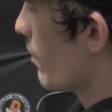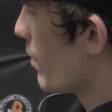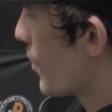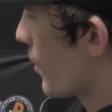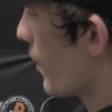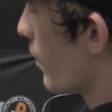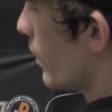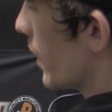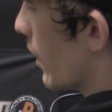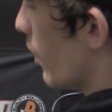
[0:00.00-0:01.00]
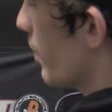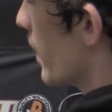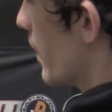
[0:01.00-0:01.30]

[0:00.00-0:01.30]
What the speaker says: Be sure to only open the